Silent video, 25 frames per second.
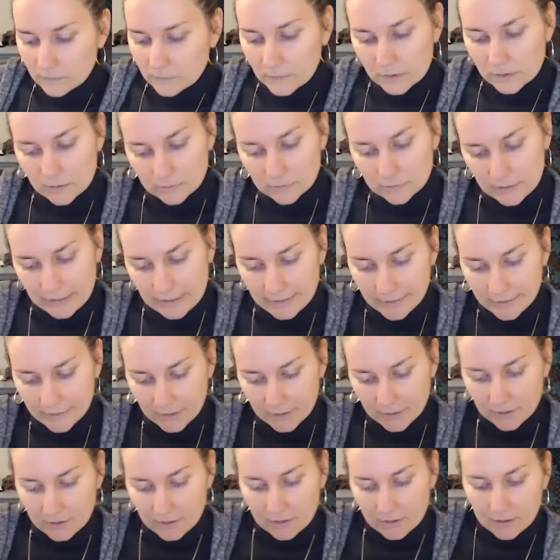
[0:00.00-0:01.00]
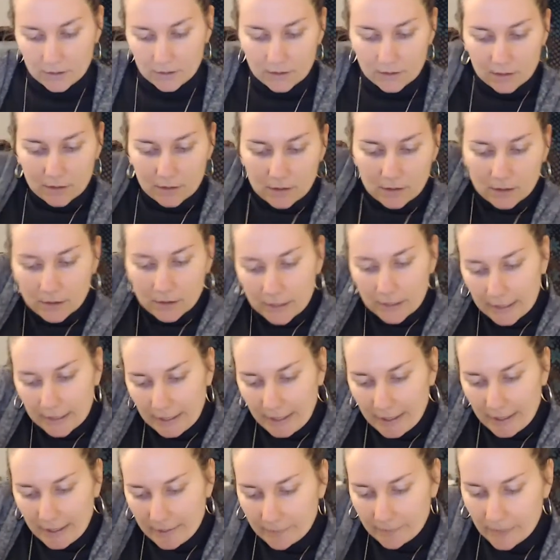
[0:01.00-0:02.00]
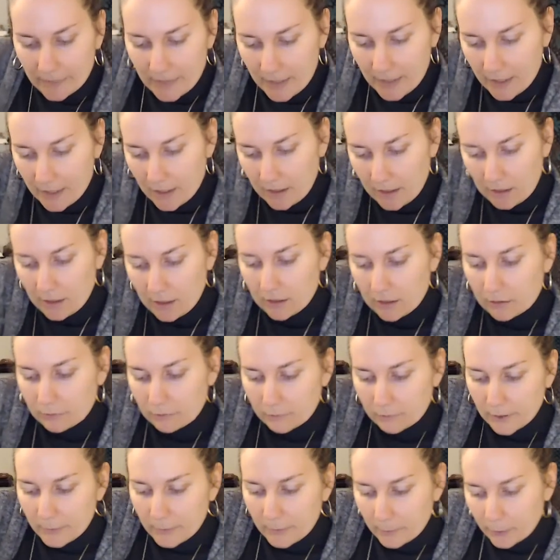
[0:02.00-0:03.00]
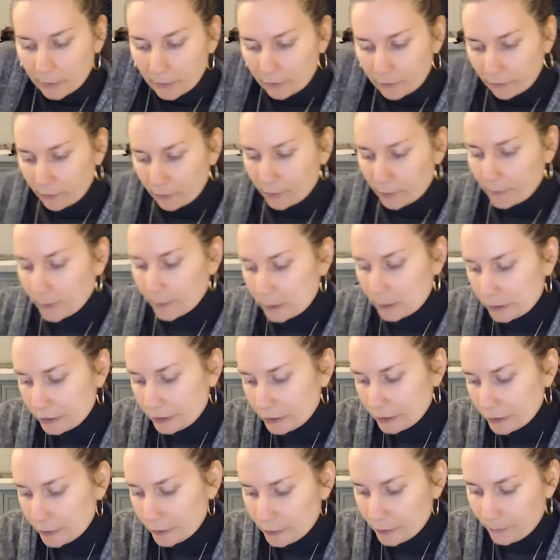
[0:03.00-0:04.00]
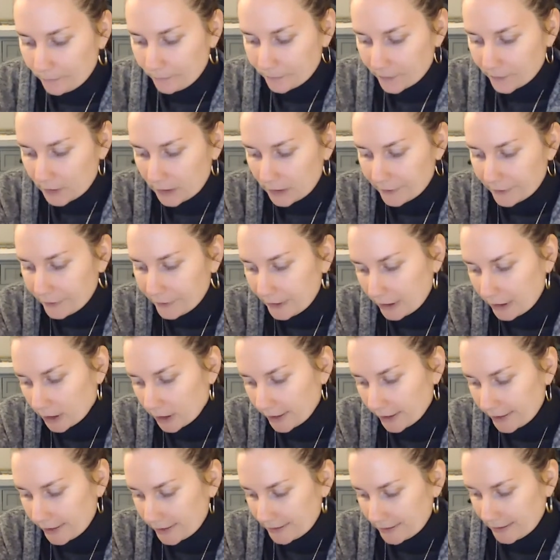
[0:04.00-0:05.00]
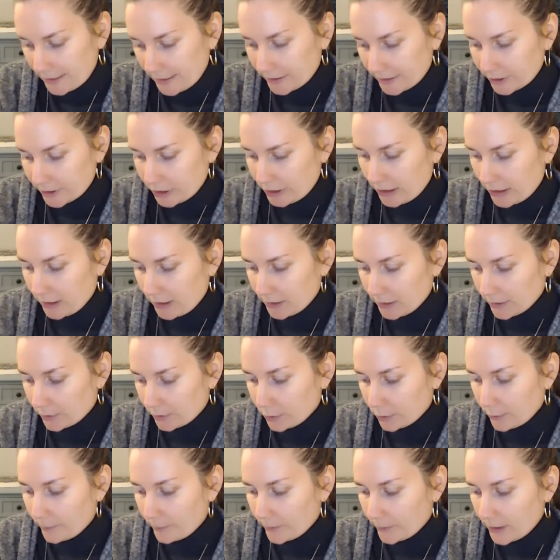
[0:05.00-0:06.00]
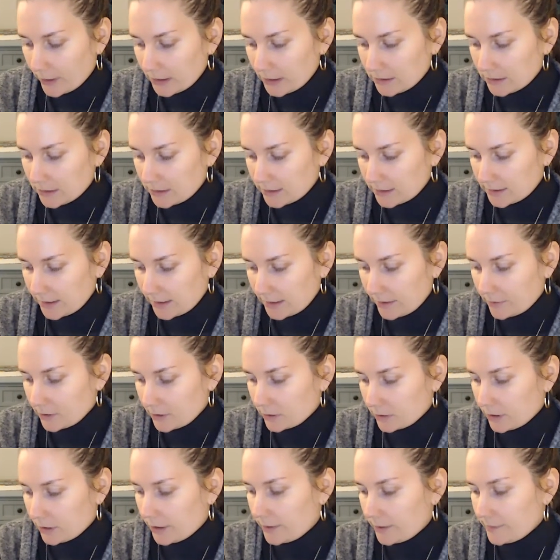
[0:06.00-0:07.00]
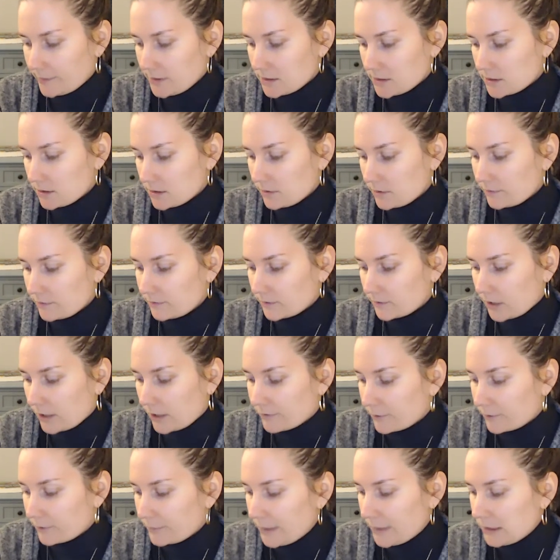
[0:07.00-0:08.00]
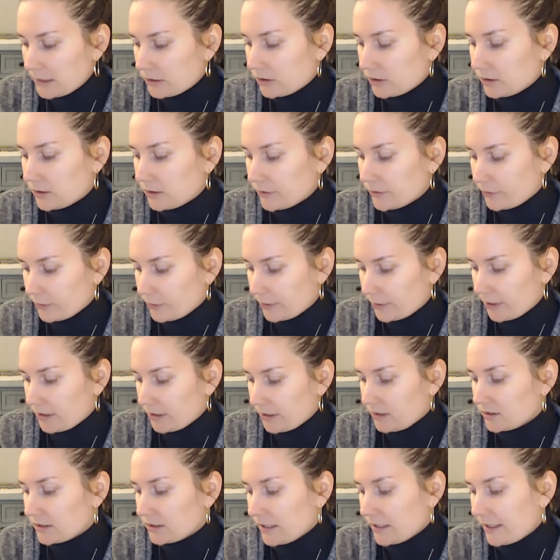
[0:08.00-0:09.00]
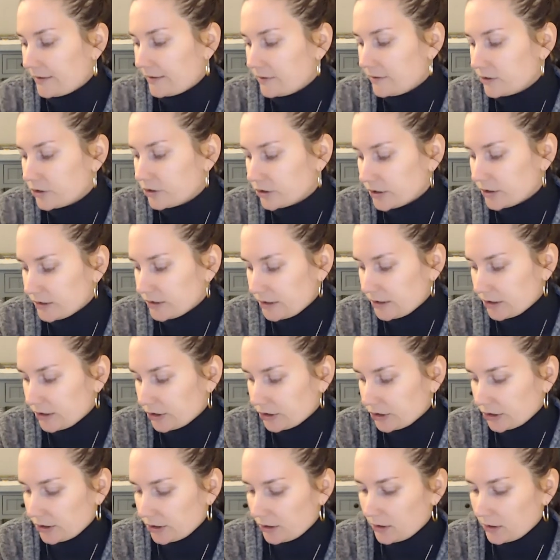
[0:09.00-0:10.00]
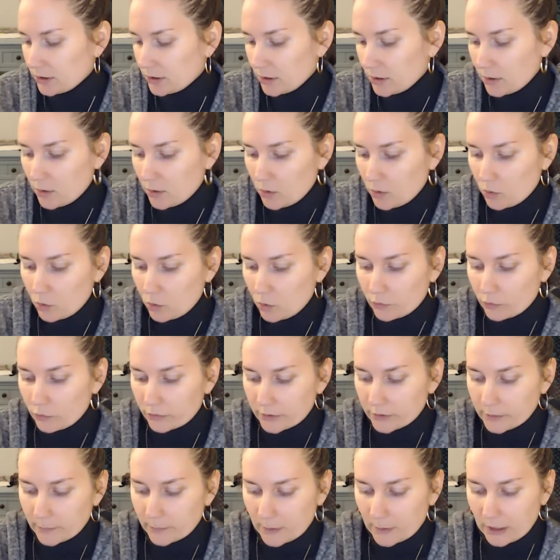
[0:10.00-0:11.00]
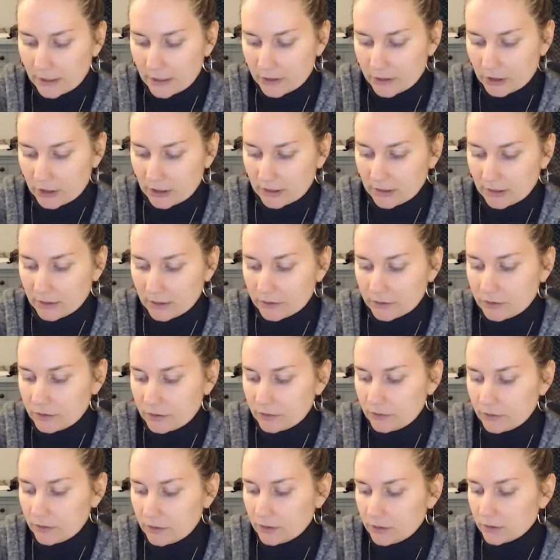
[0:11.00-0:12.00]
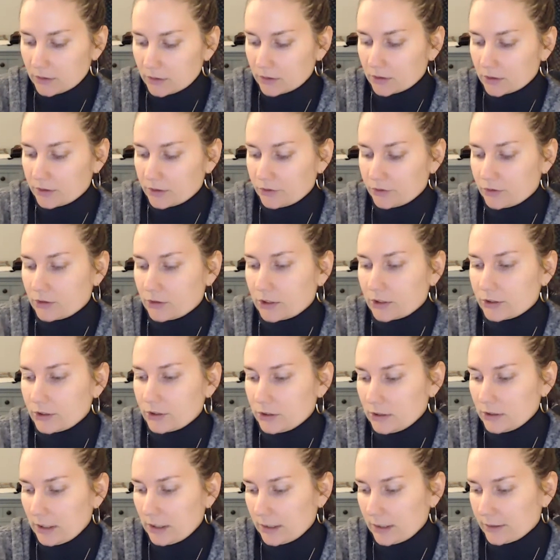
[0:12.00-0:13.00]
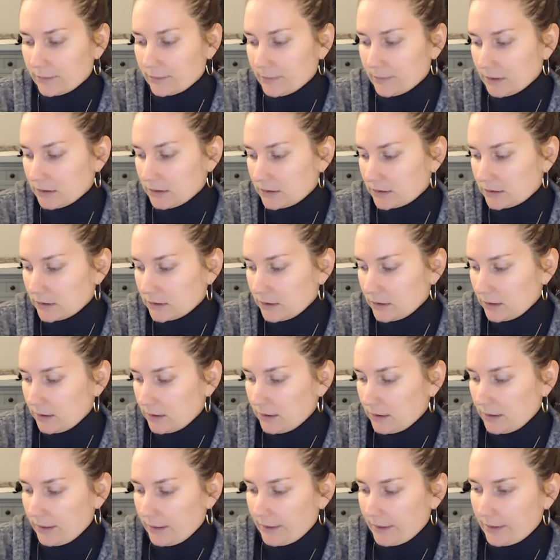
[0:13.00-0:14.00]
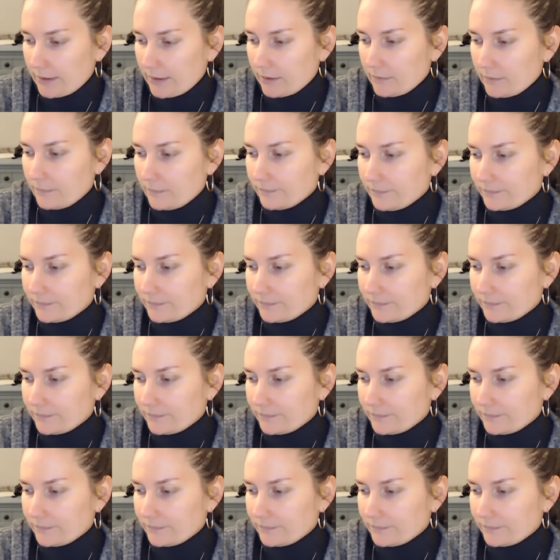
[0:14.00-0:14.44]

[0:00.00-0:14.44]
Okay. Then 3.4.2, the architect shall incorporate the design requirements of governmental authorities having jurisdiction over the project into the construction documents. I